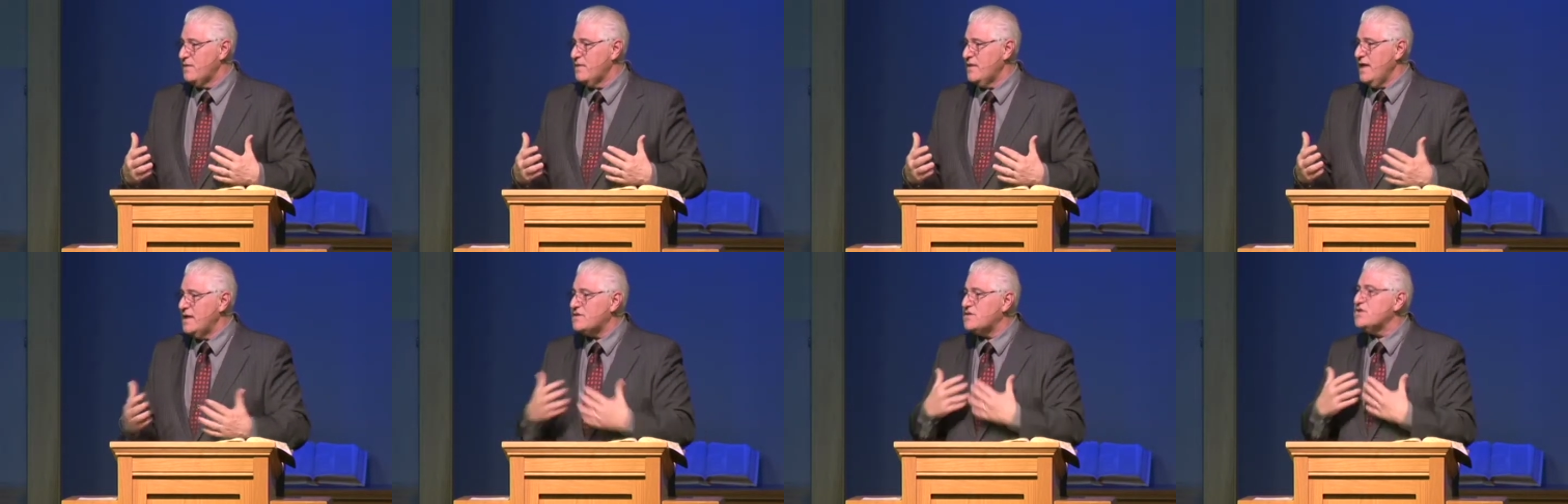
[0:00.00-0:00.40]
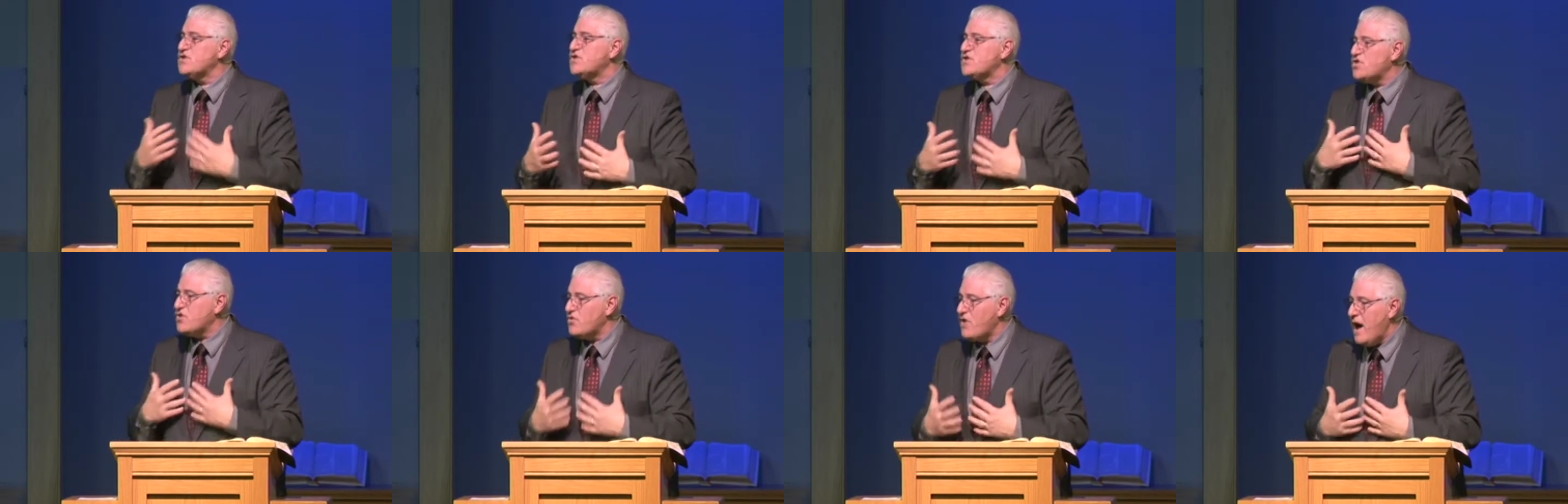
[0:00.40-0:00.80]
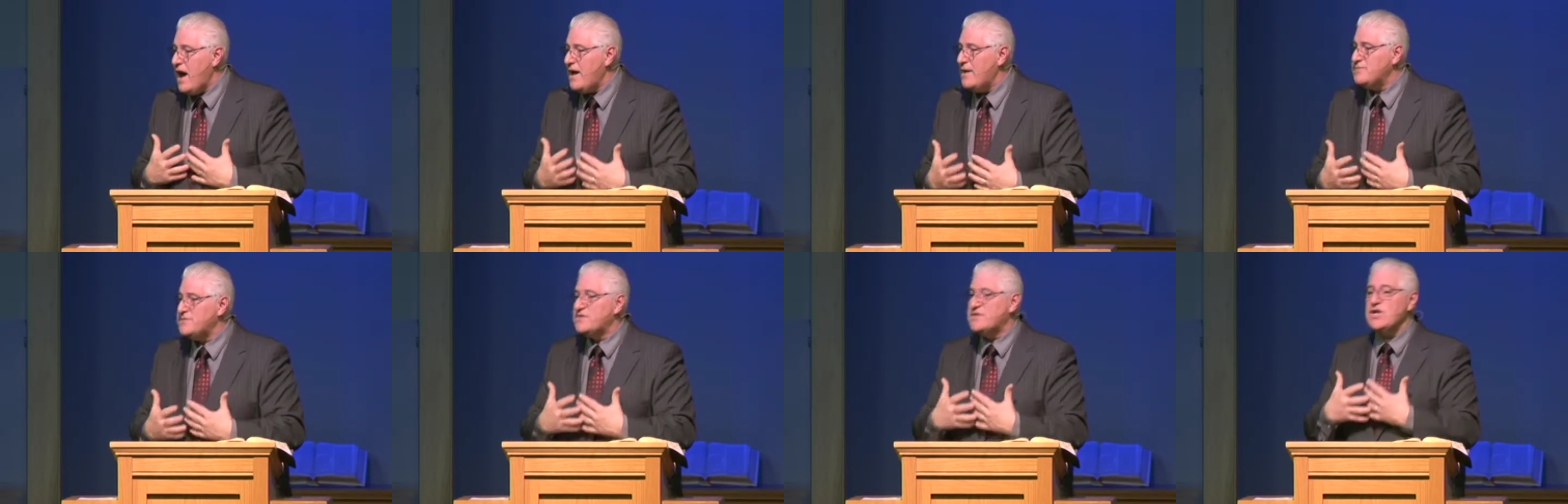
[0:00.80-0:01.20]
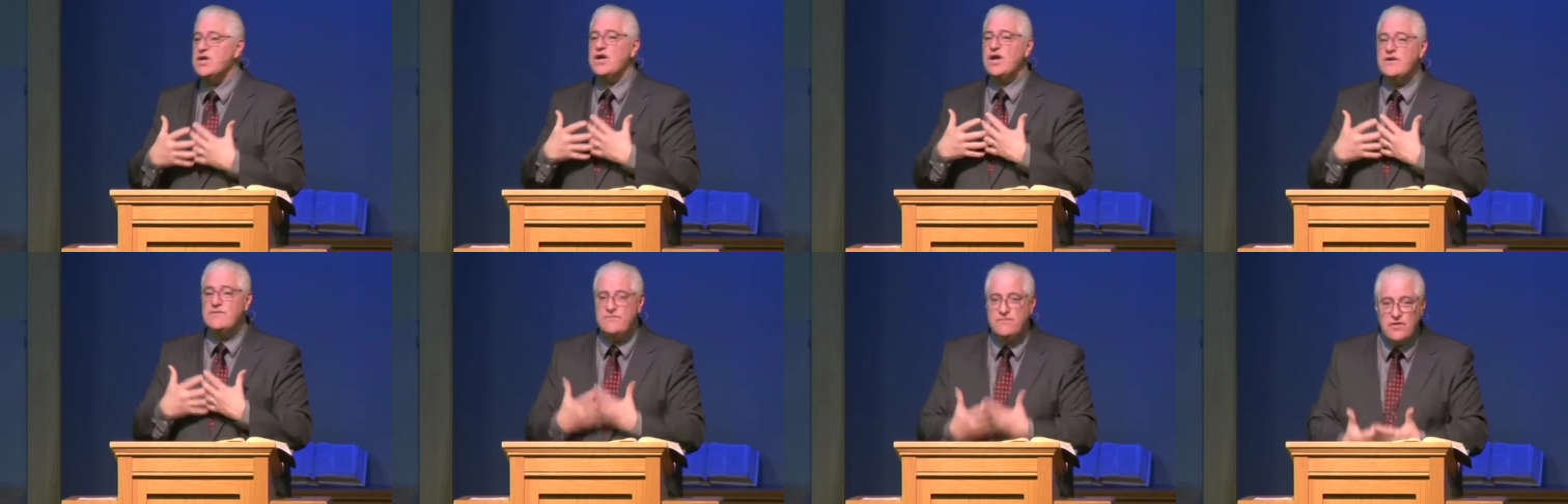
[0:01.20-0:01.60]
That describes the
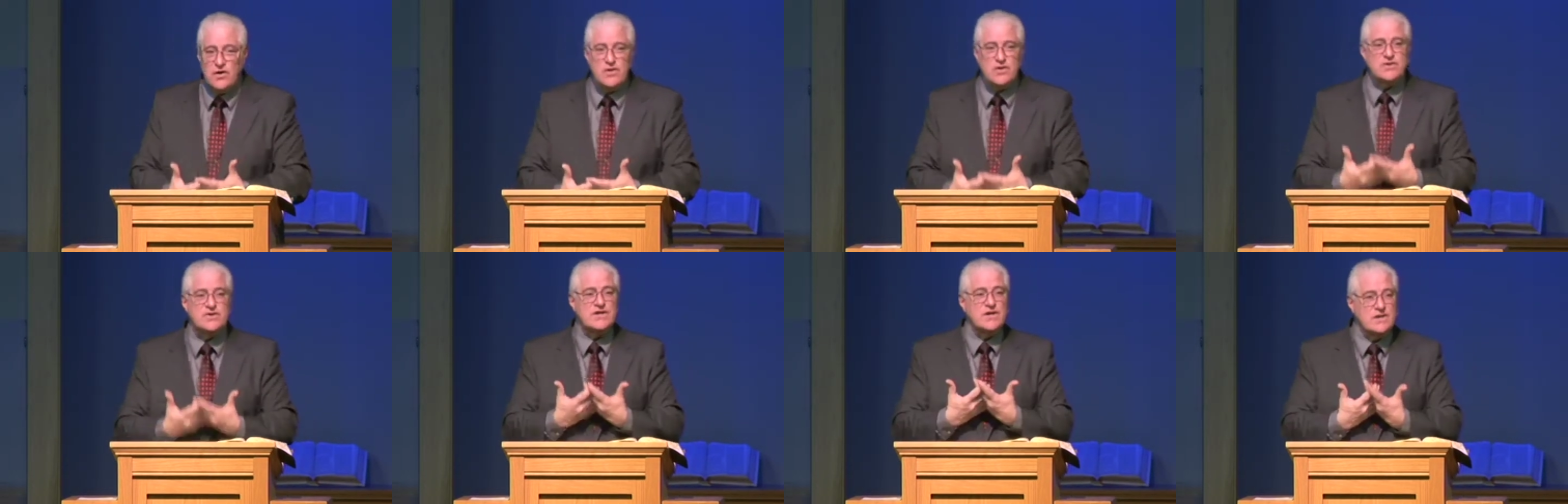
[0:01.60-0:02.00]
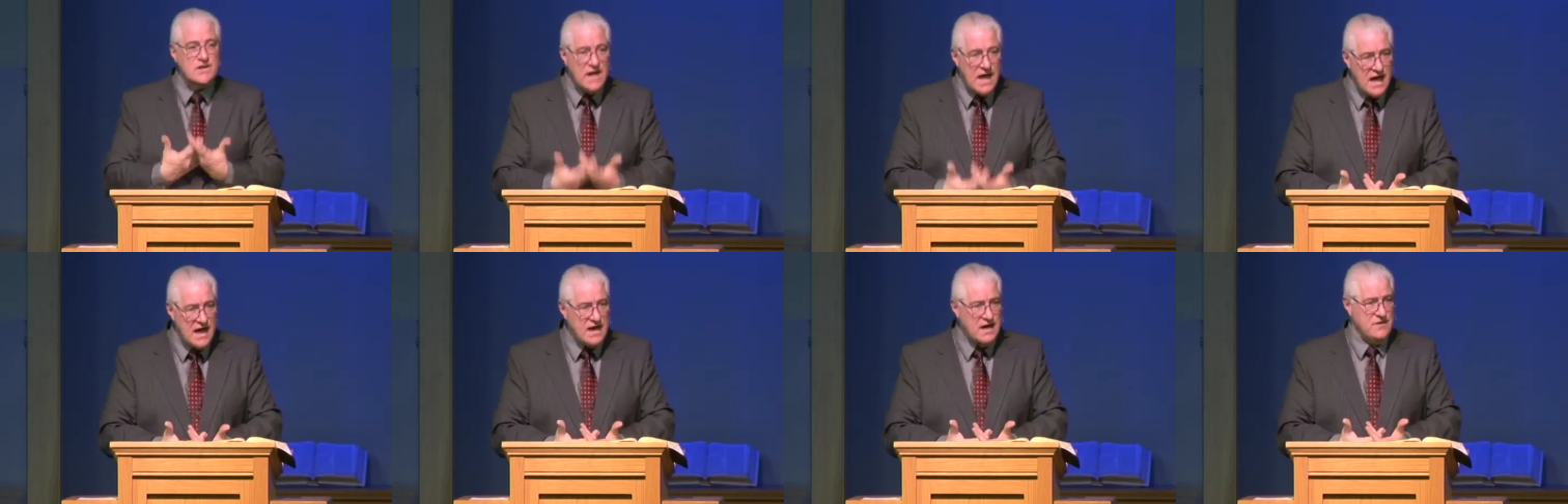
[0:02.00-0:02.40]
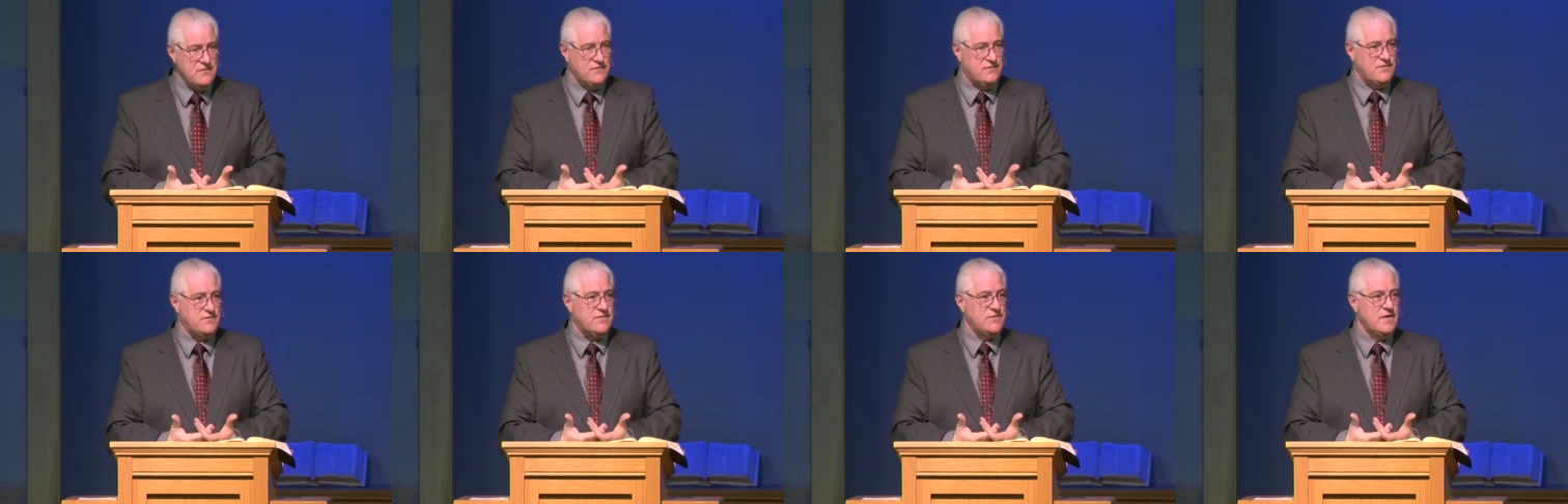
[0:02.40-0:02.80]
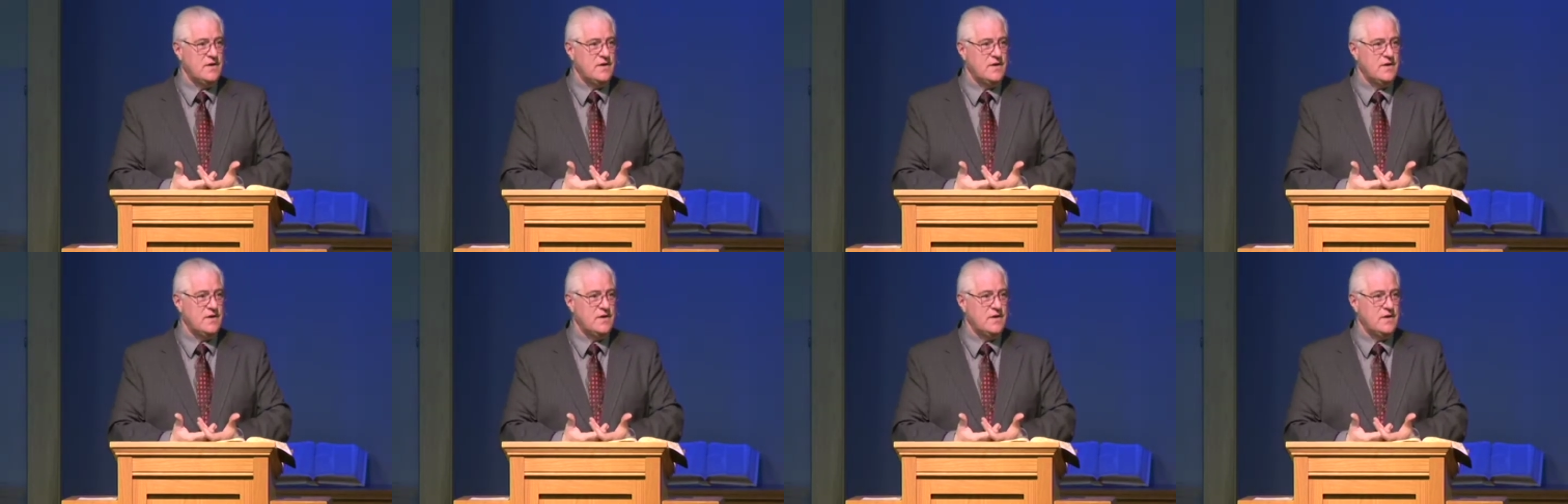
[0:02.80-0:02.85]
conversion life.